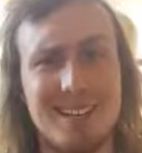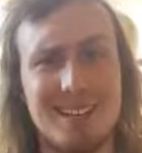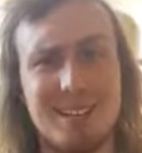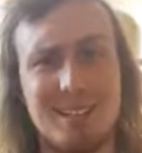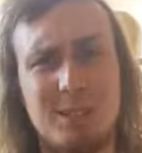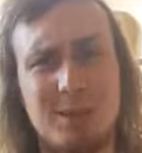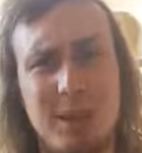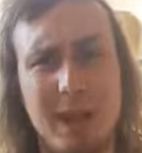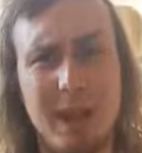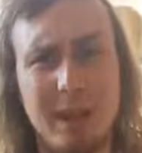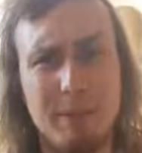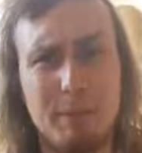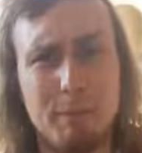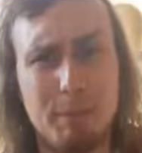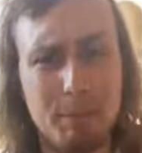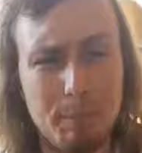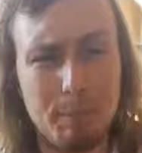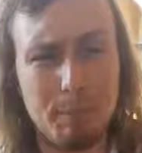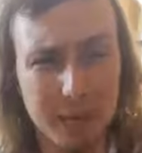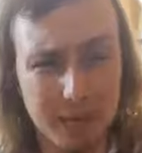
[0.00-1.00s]
to have
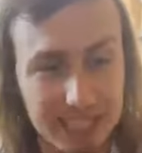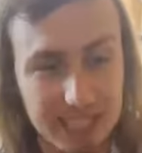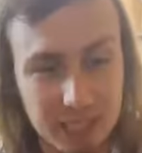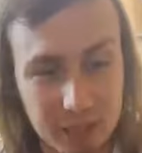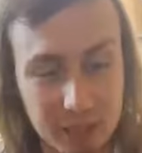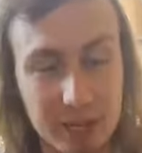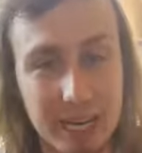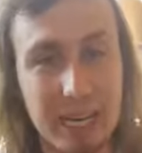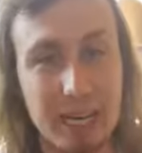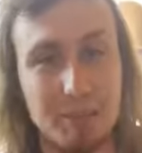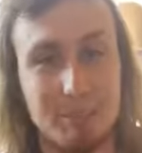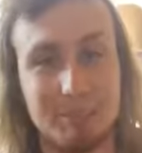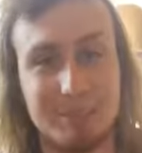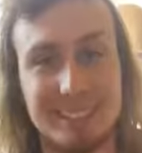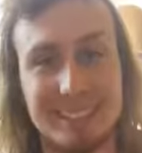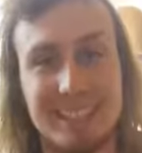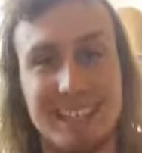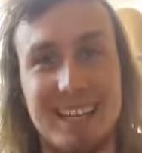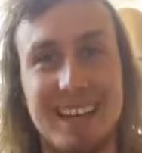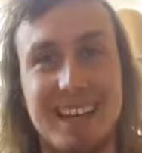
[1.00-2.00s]
big
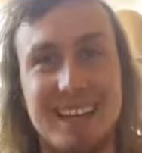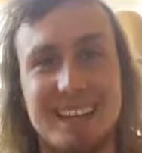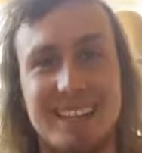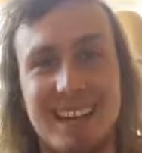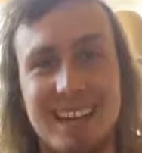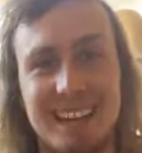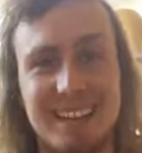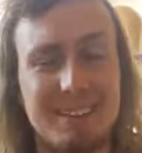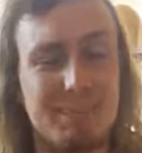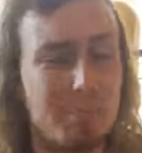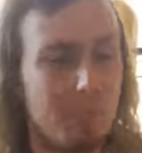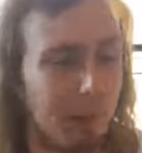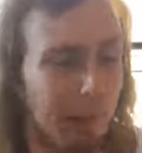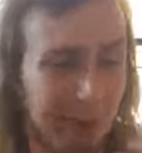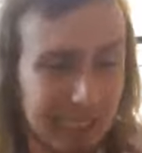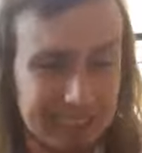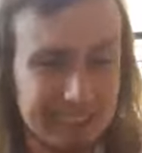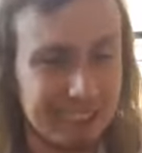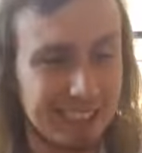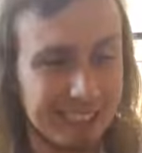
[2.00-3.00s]
dreams that
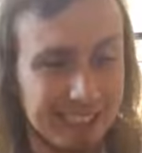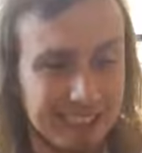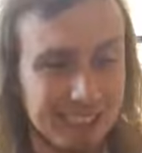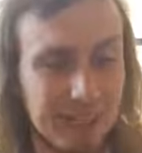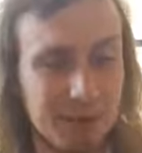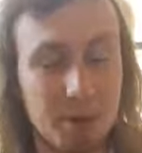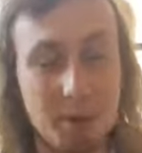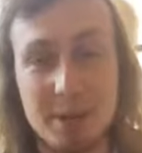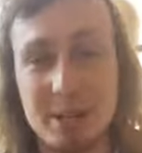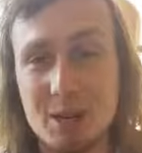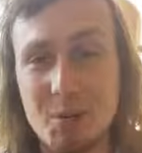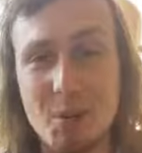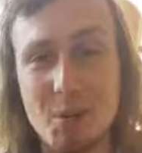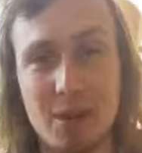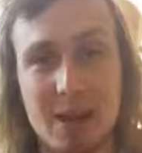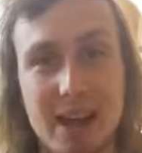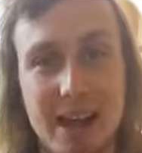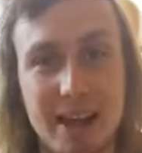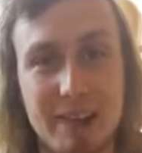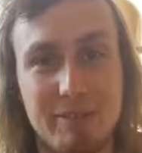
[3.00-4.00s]
pressures you in your
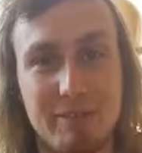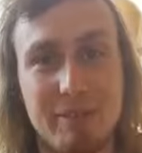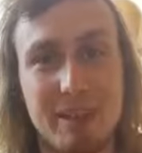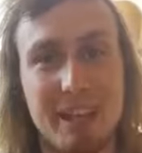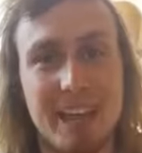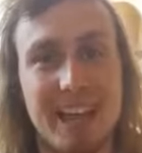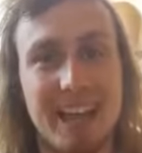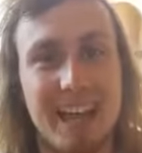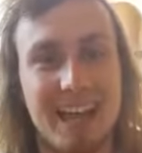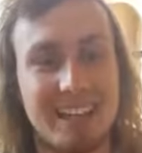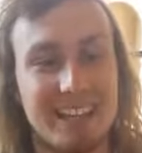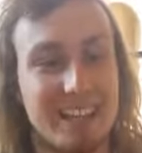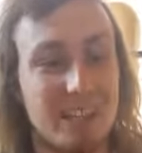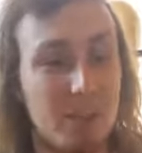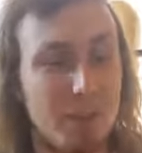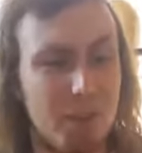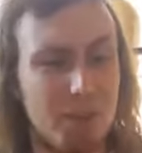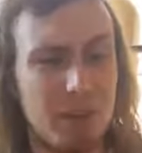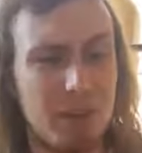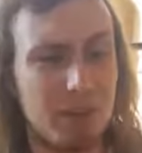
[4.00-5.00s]
life, and that
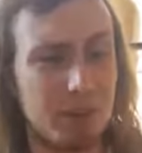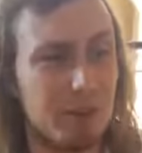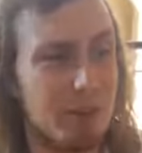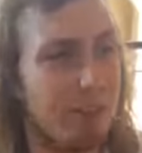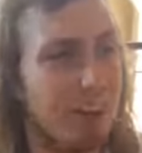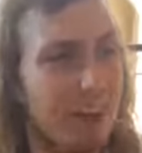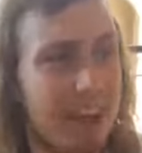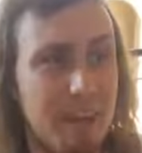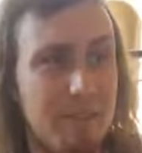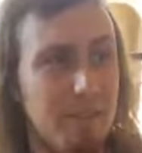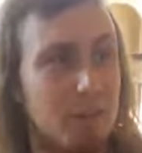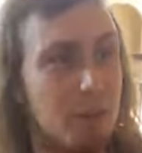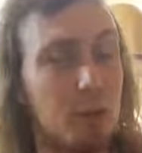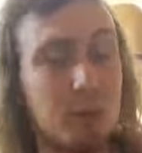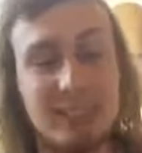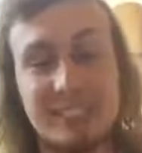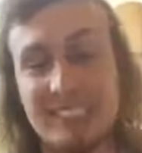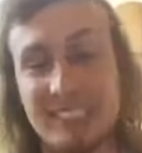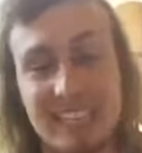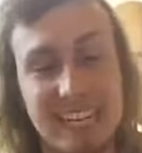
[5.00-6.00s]
you feel you have
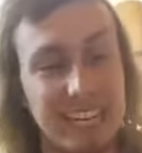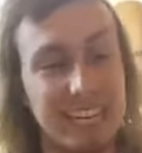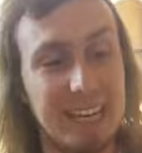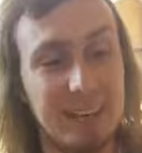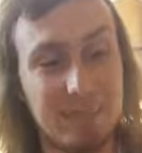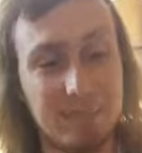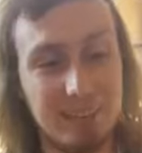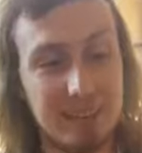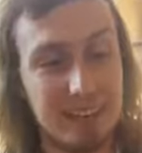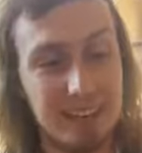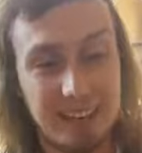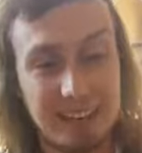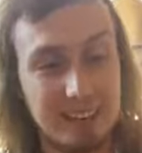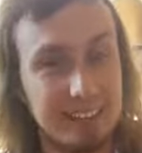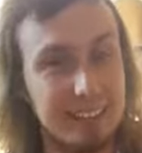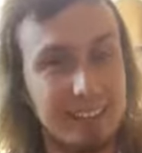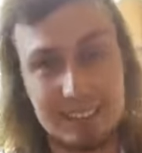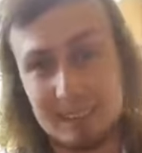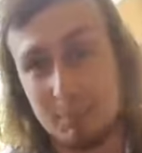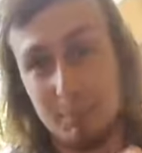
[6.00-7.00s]
to achieve
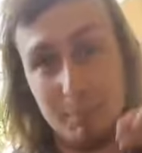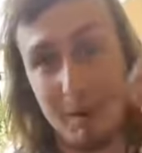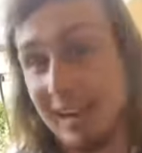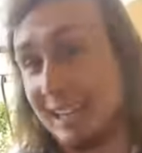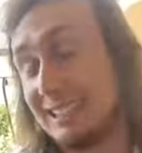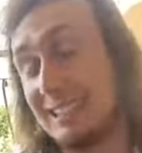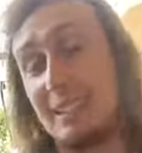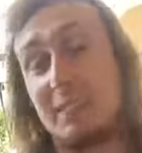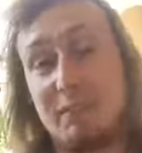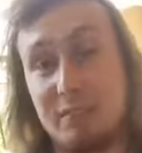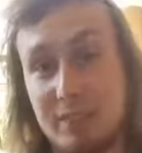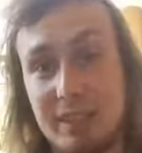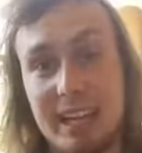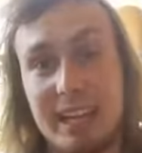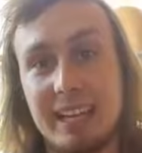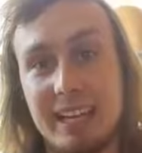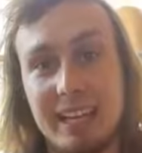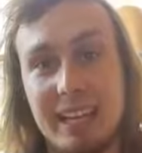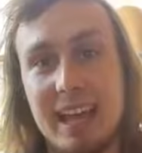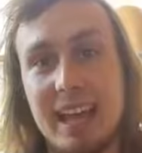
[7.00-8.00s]
this massive
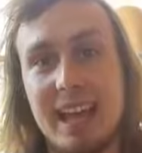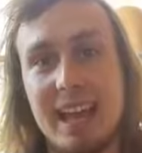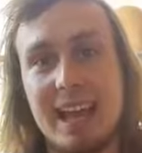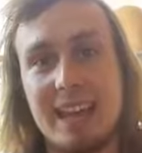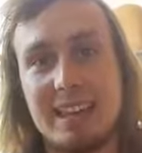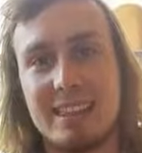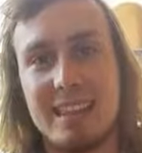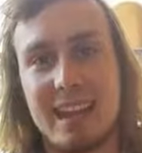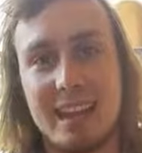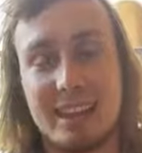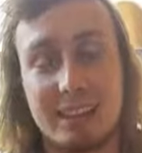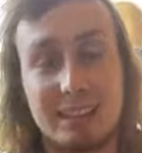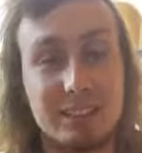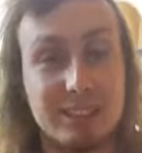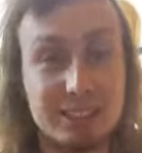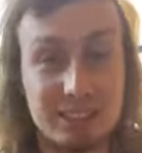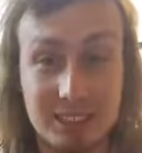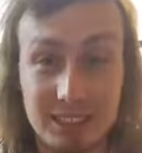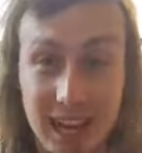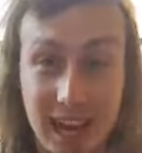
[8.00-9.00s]
thing that
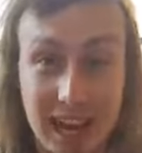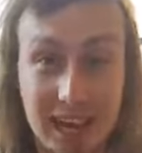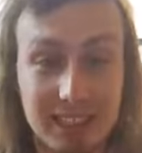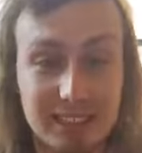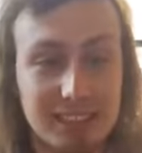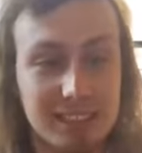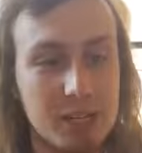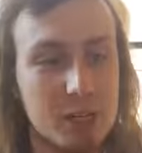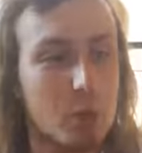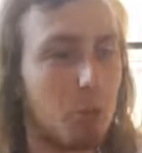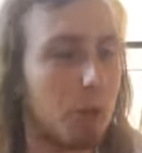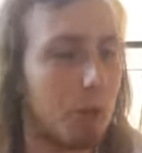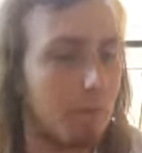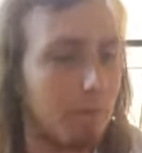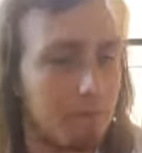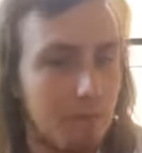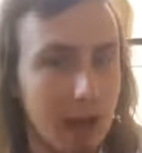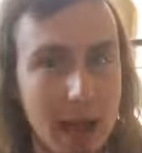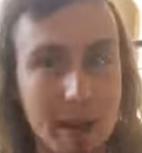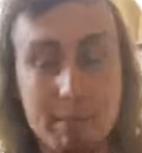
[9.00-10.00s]
society or your
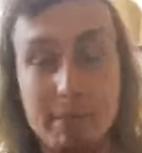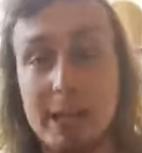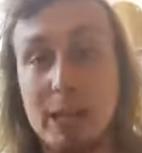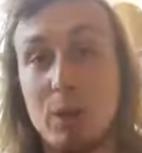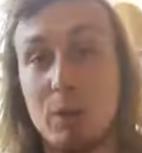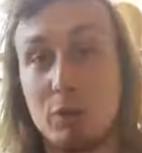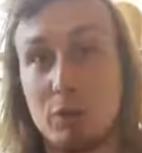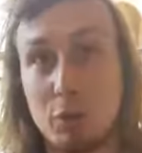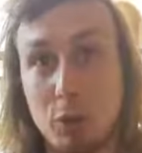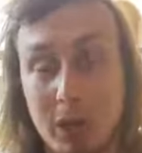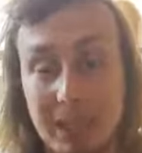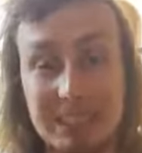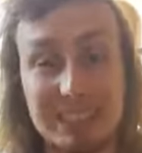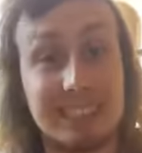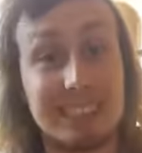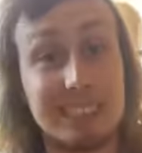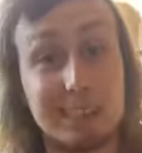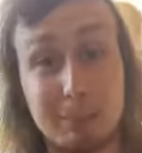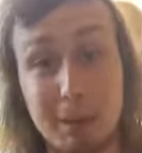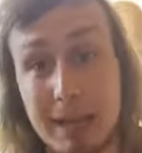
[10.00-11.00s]
family or friends
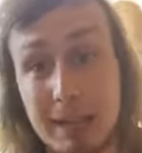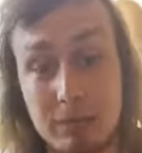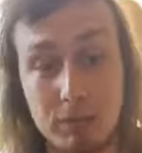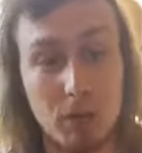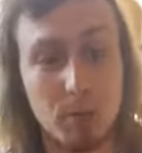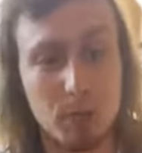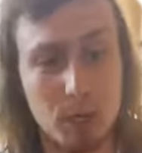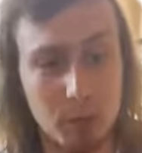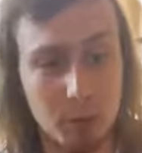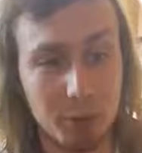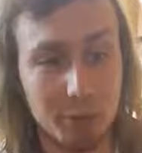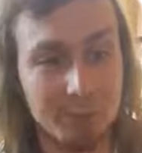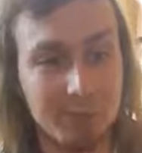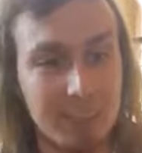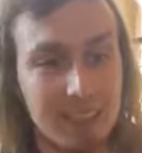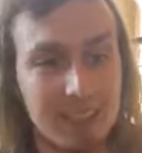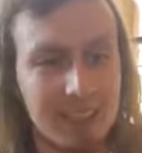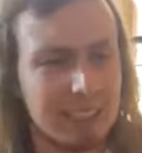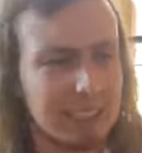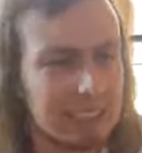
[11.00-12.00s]
expect from you.
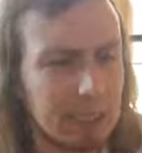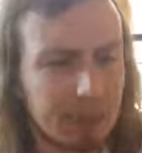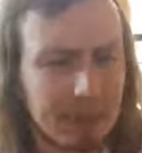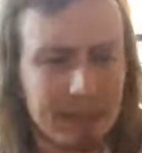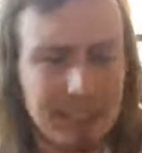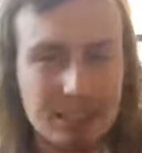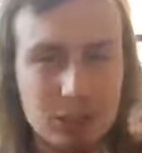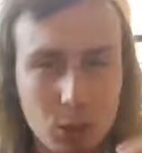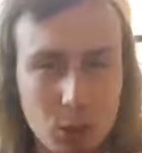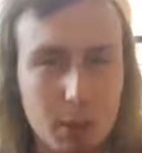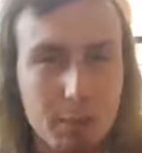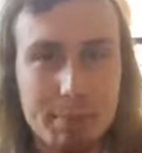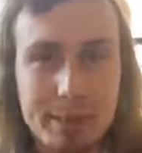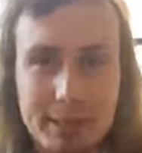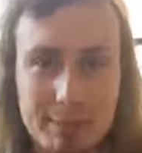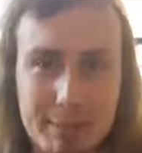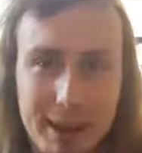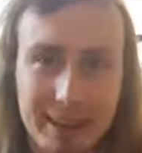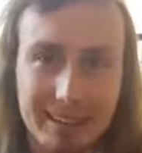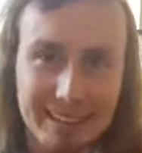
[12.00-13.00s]
So we're going to talk a
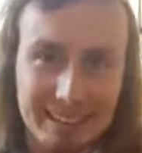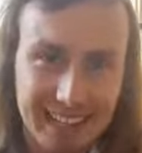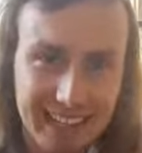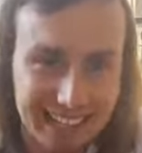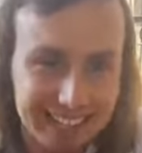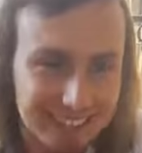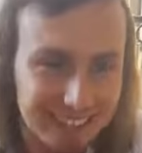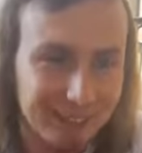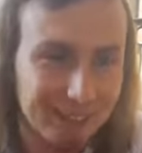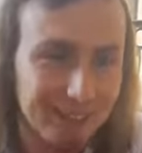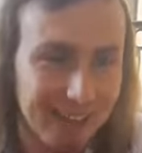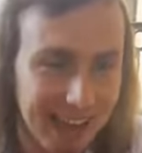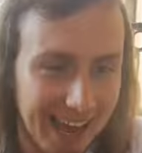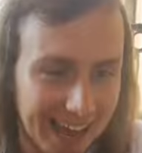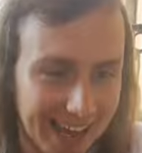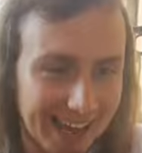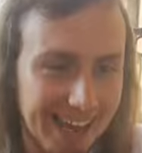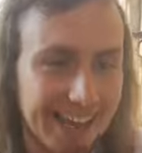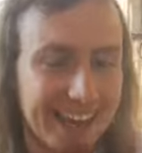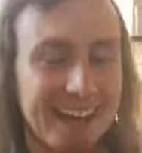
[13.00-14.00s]
bit about that
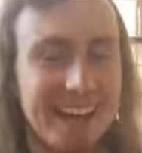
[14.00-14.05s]
today